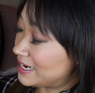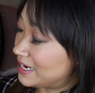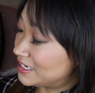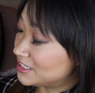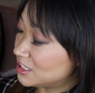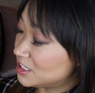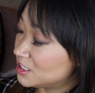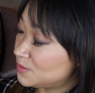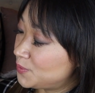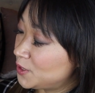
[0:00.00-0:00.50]
It
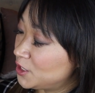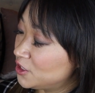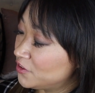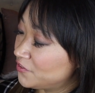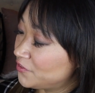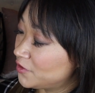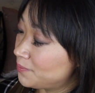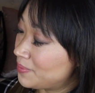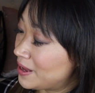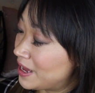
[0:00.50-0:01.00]
has this
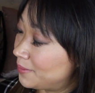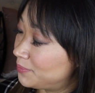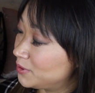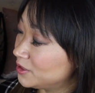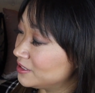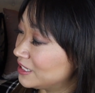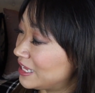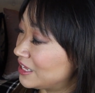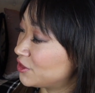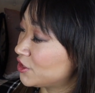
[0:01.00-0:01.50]
beautiful
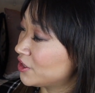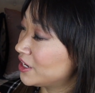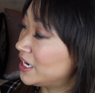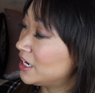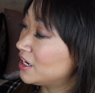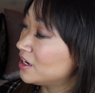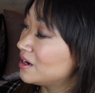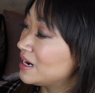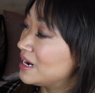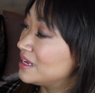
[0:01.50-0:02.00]
pebbled leather
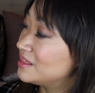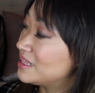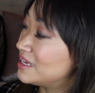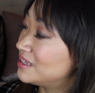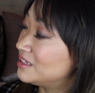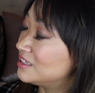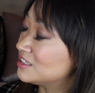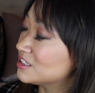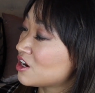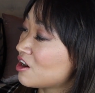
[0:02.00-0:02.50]
here and
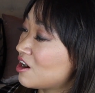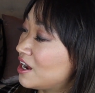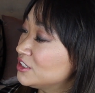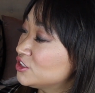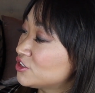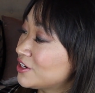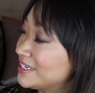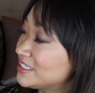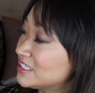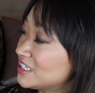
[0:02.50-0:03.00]
then this
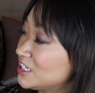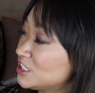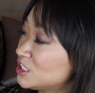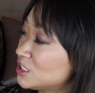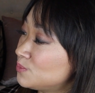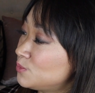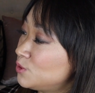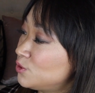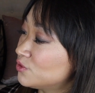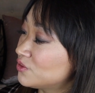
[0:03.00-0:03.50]
contrasting
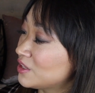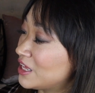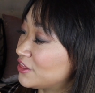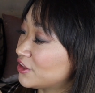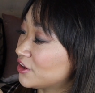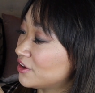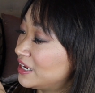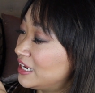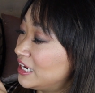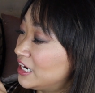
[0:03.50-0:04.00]
smooth
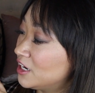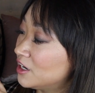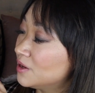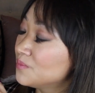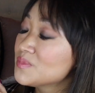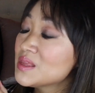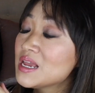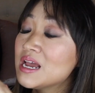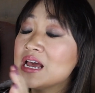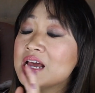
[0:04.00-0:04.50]
leather
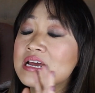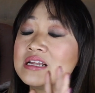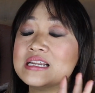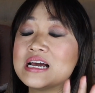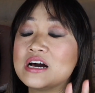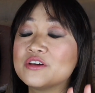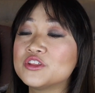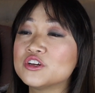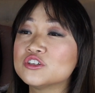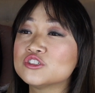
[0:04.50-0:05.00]
here.
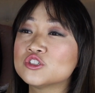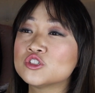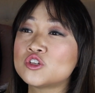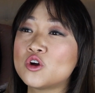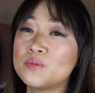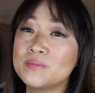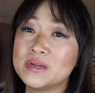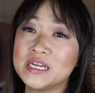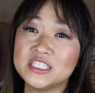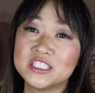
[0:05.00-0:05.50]
Now there's
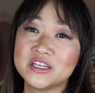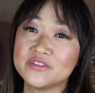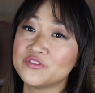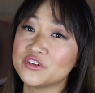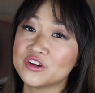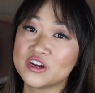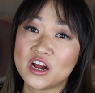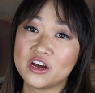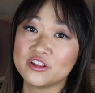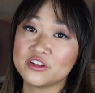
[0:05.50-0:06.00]
so many
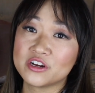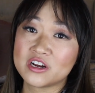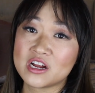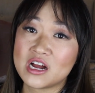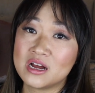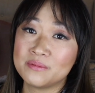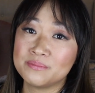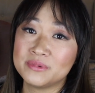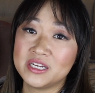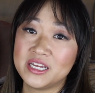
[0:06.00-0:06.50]
different color
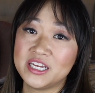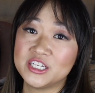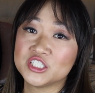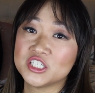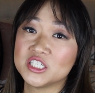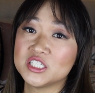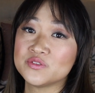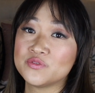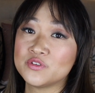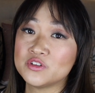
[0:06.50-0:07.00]

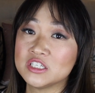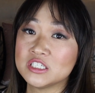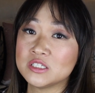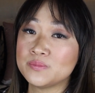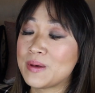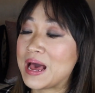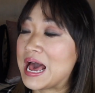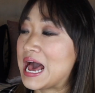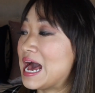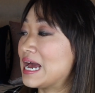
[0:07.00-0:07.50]
combinations for
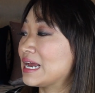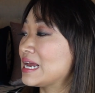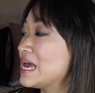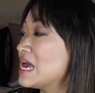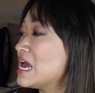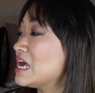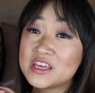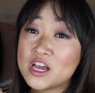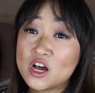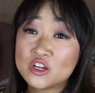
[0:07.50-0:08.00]
this bag.
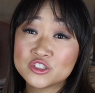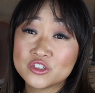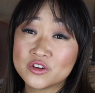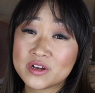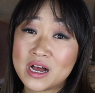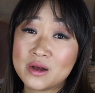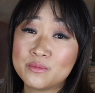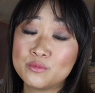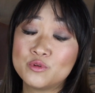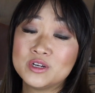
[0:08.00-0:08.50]
They also
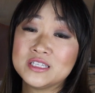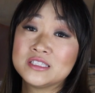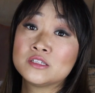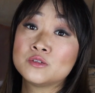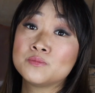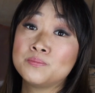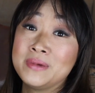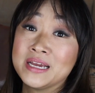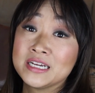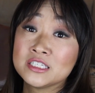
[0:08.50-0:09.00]
come
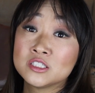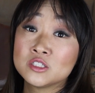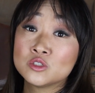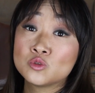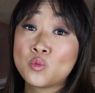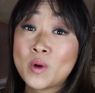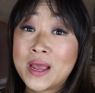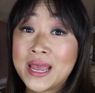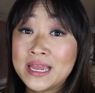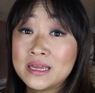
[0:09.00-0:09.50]
with mixed
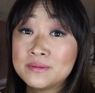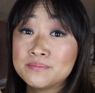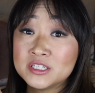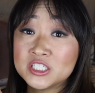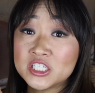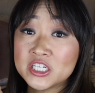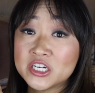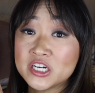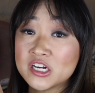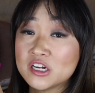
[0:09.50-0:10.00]
suede
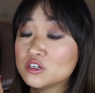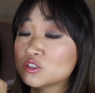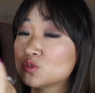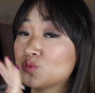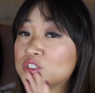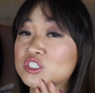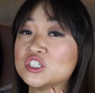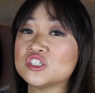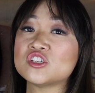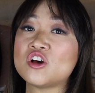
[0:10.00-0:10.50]

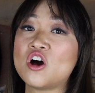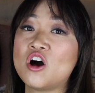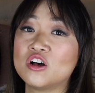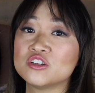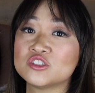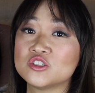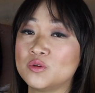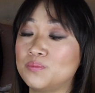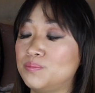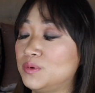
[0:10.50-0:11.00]
materials, which is
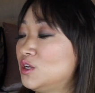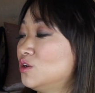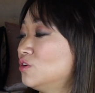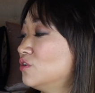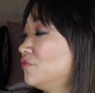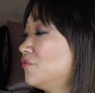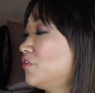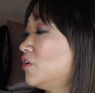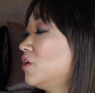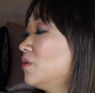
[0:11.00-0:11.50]
also
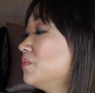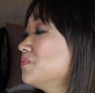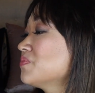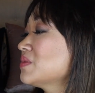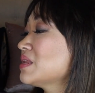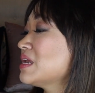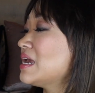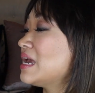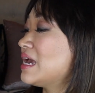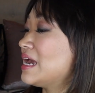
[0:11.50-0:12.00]
beautiful.
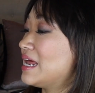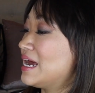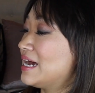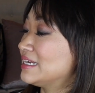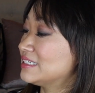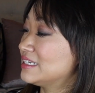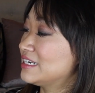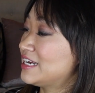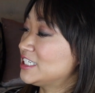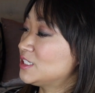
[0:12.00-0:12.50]
It
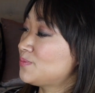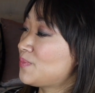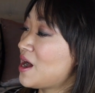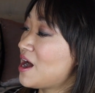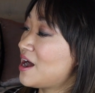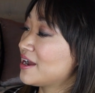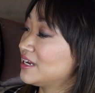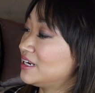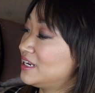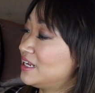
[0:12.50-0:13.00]
has a nice
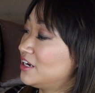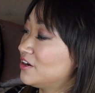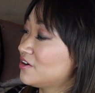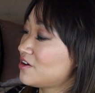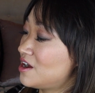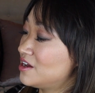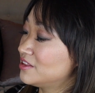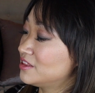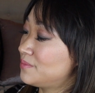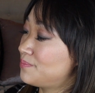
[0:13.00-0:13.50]
pocket
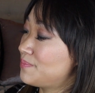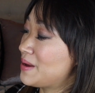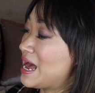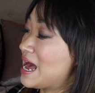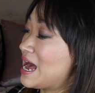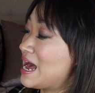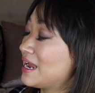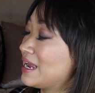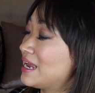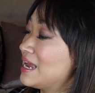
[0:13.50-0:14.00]
here on the
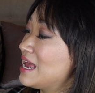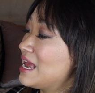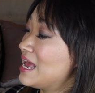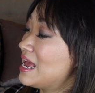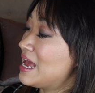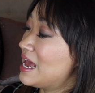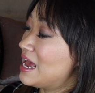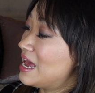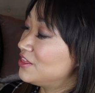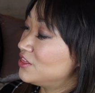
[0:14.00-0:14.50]
back,
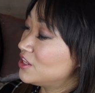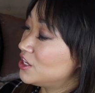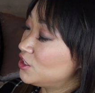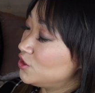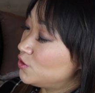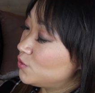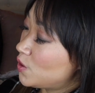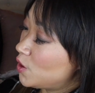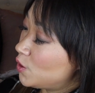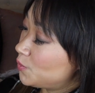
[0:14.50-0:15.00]
and
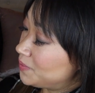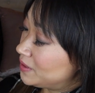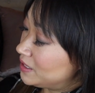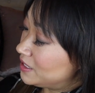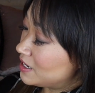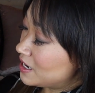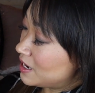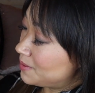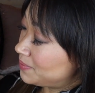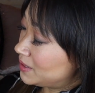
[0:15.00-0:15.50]
then you open
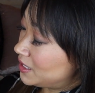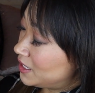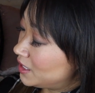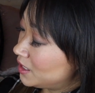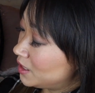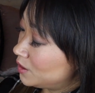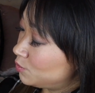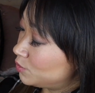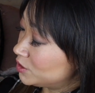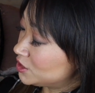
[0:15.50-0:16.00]
it up
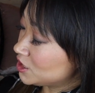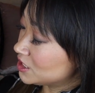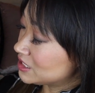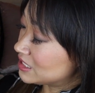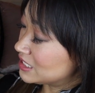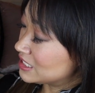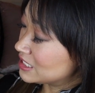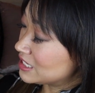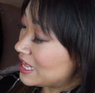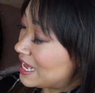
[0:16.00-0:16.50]
here with
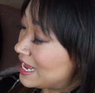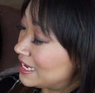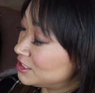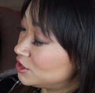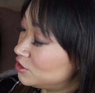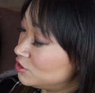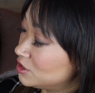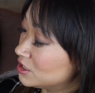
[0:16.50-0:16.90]
just this clasp.